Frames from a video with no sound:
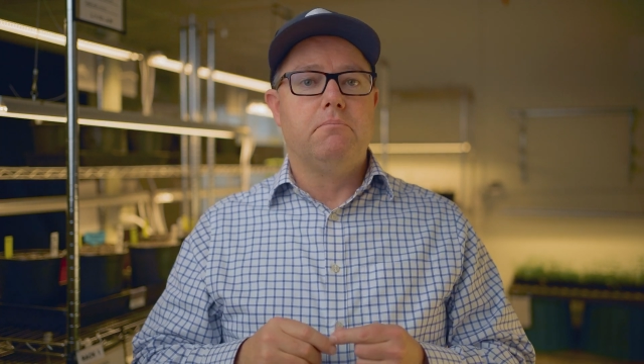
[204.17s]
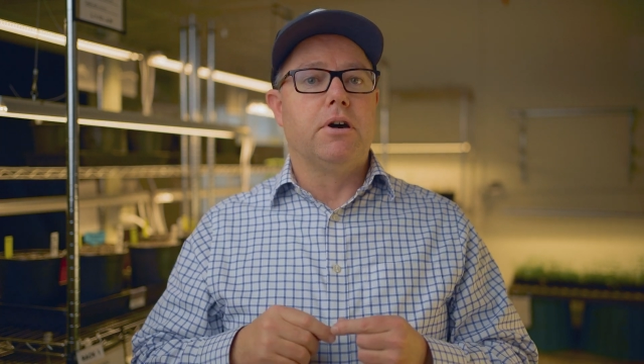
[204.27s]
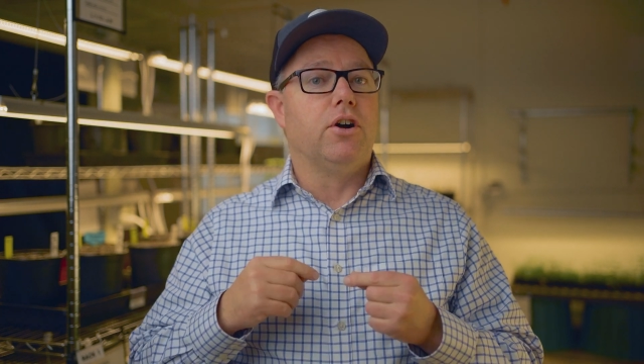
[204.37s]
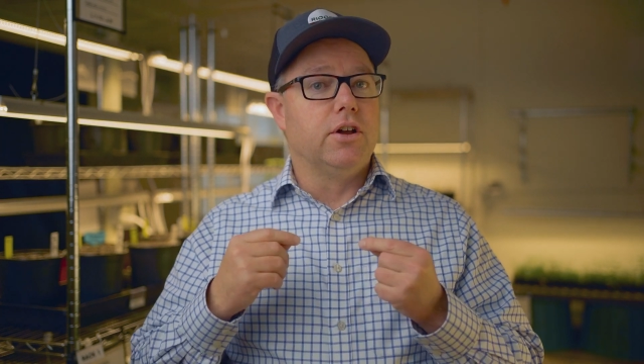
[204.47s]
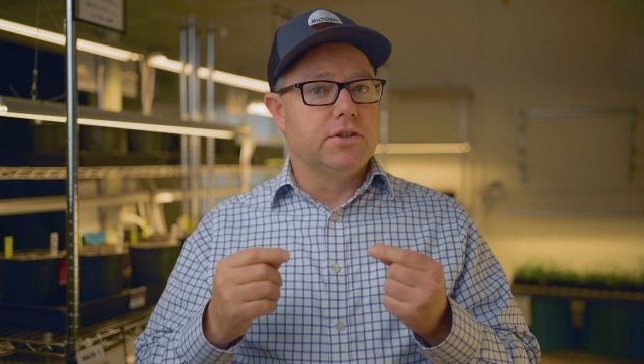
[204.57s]

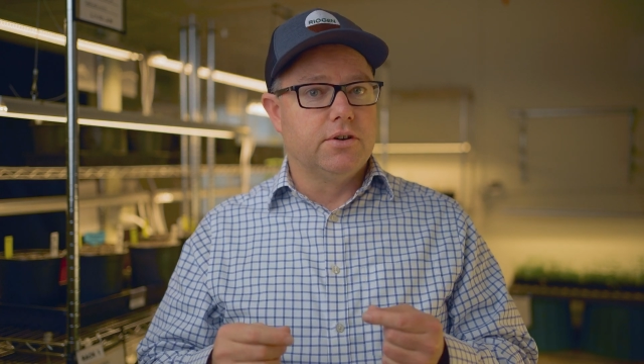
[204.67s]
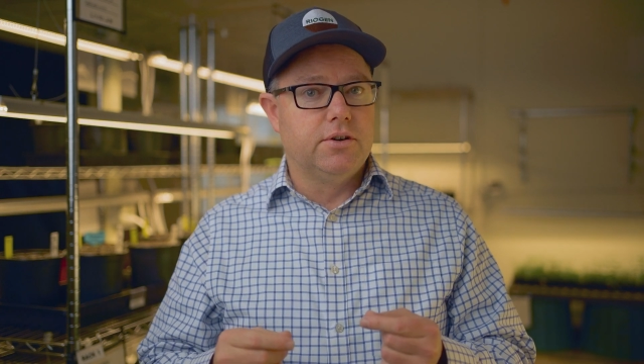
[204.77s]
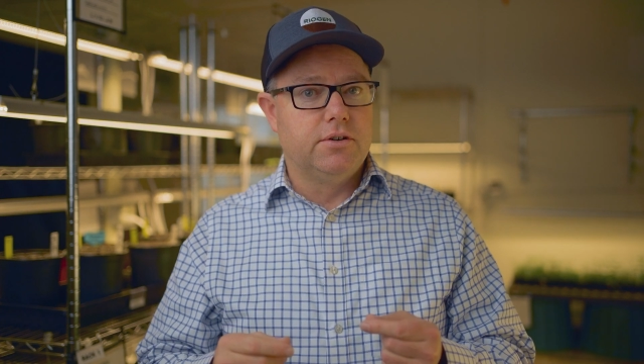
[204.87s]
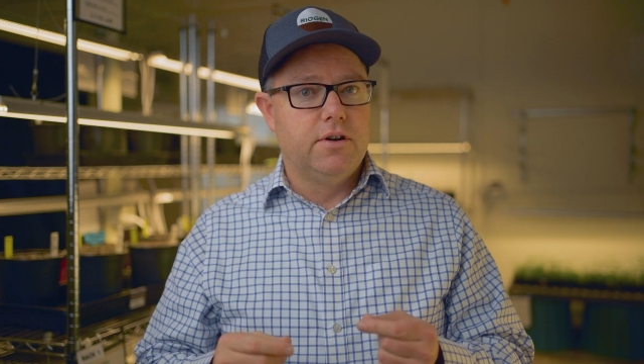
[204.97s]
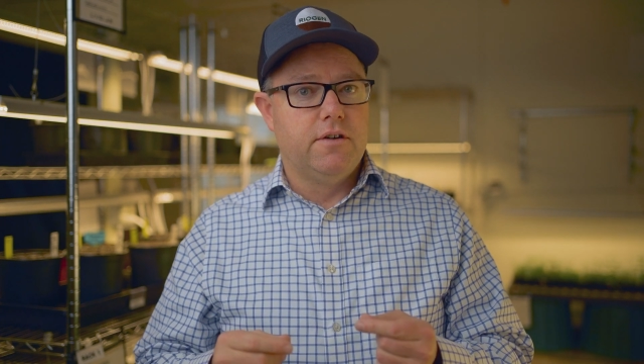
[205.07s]
but
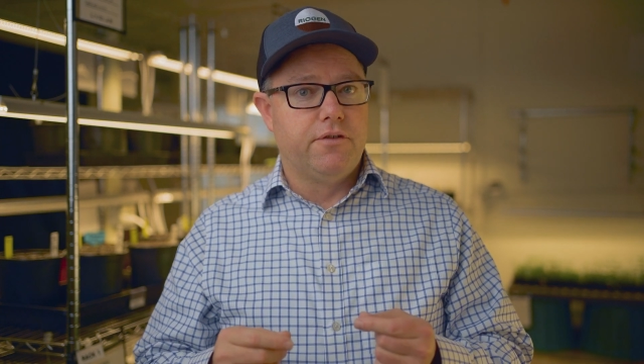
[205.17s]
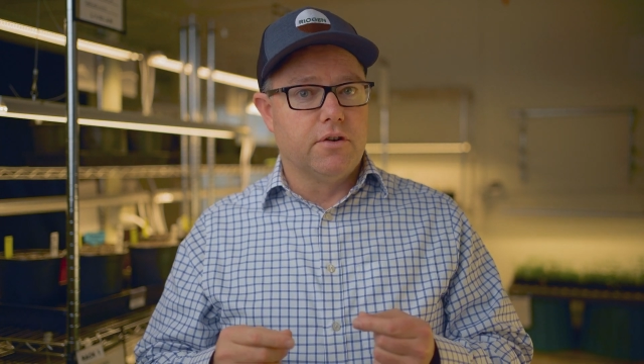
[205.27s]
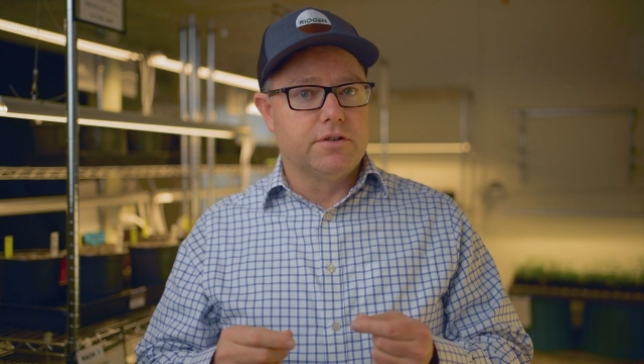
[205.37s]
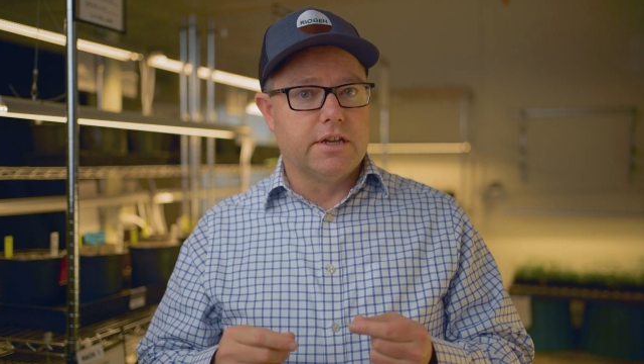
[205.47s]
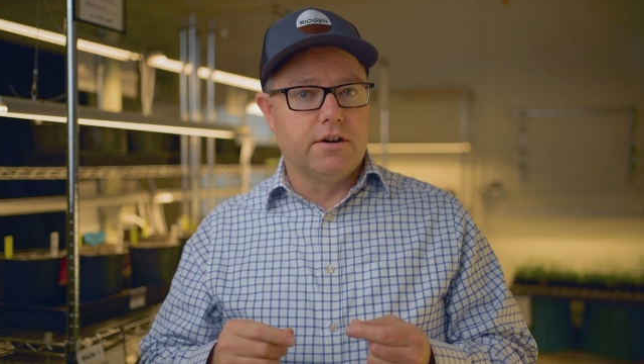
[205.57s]
also
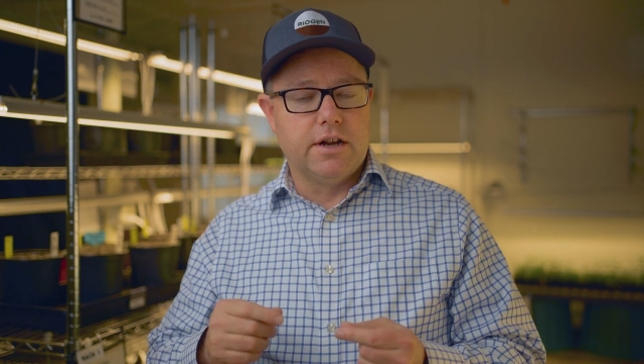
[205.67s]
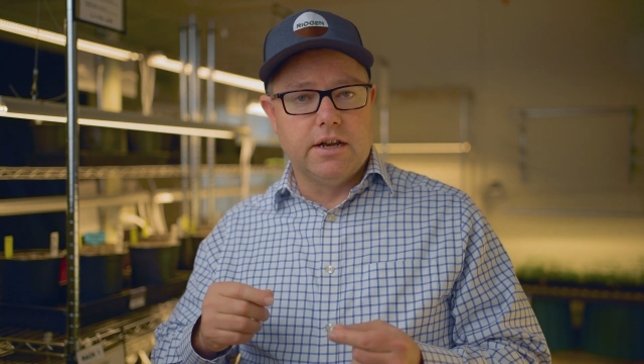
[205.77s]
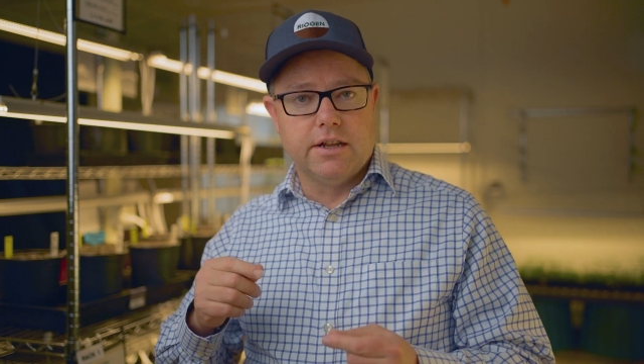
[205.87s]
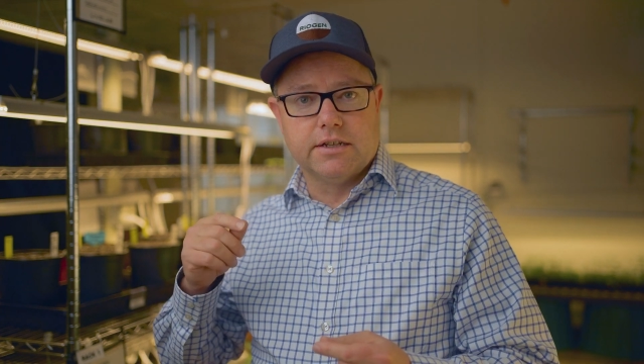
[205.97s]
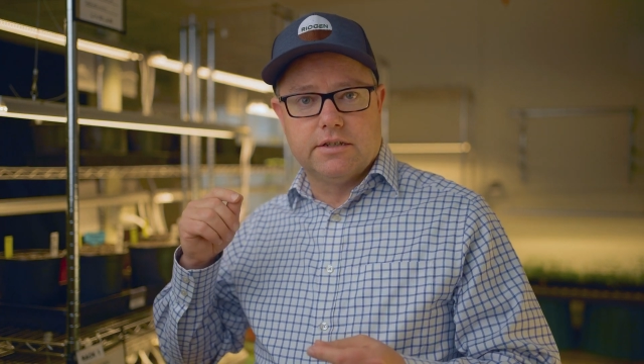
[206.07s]
folks that are
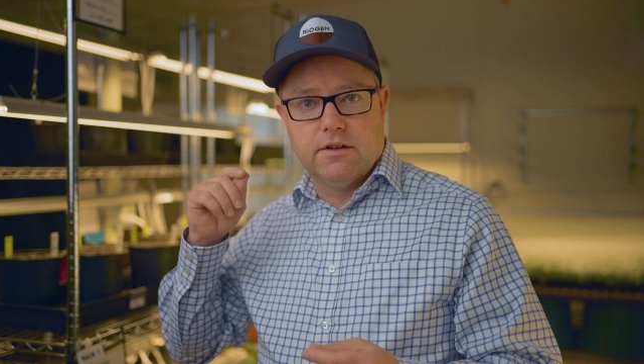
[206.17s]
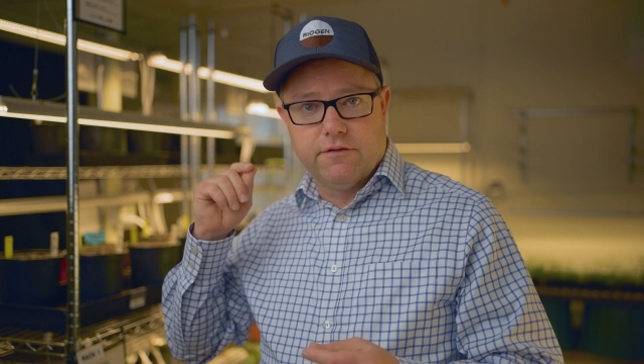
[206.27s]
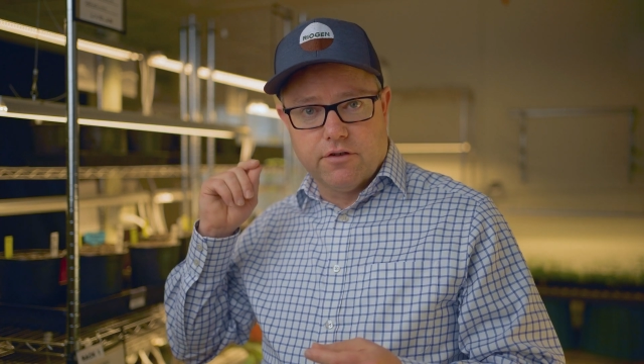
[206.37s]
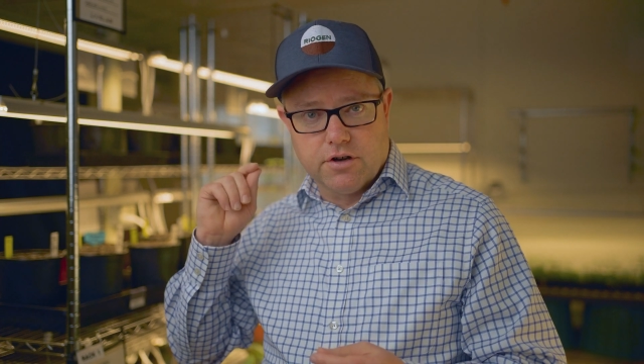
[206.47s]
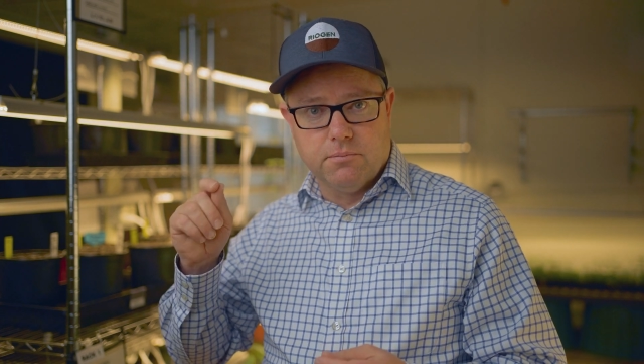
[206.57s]
in this
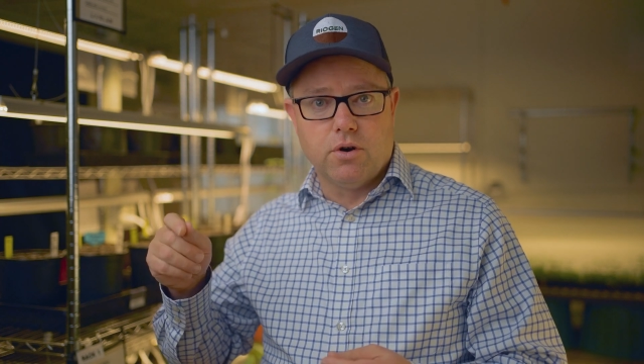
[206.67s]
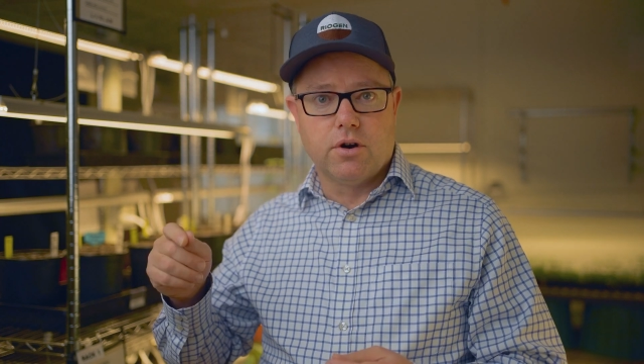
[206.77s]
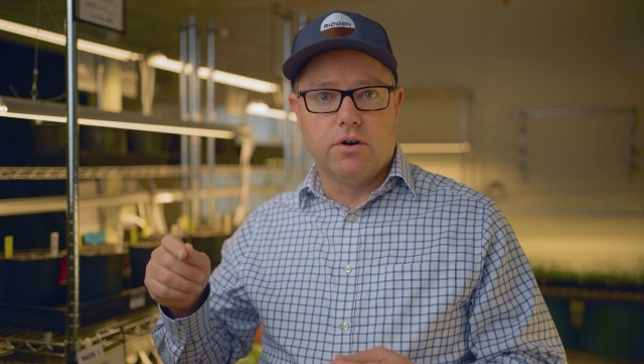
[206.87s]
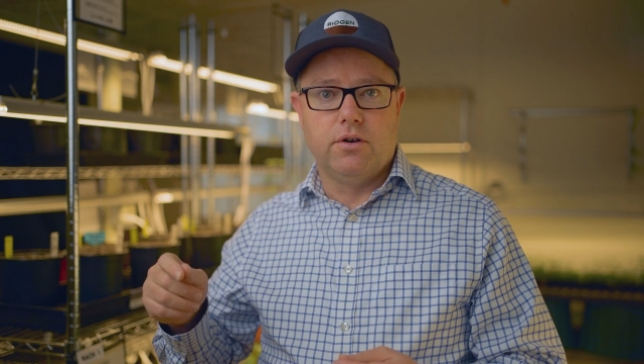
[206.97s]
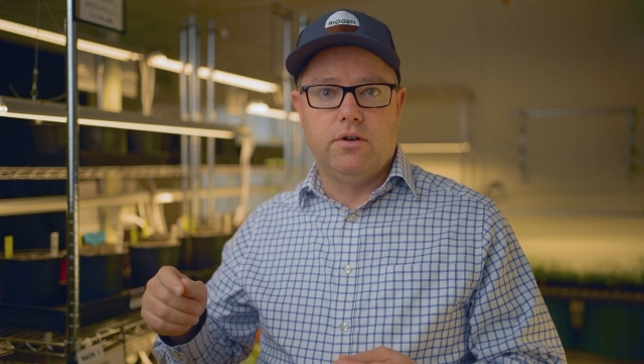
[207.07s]
for
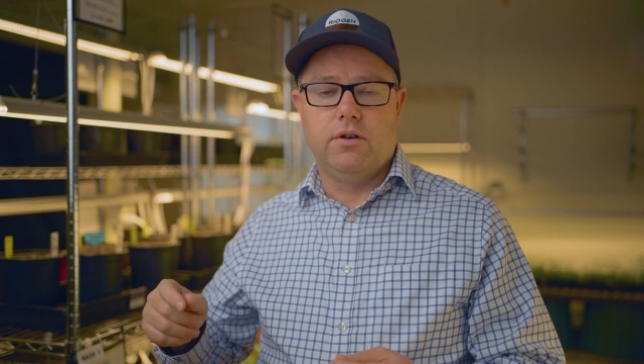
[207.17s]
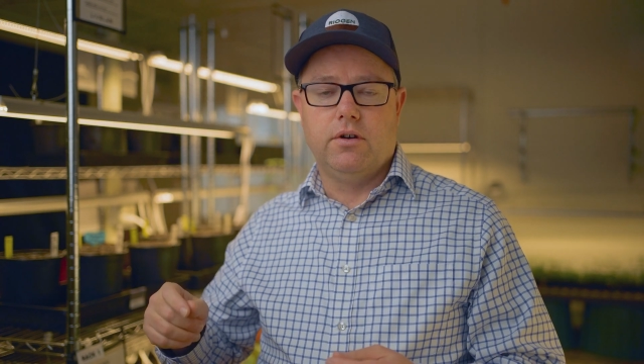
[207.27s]
tomorrow,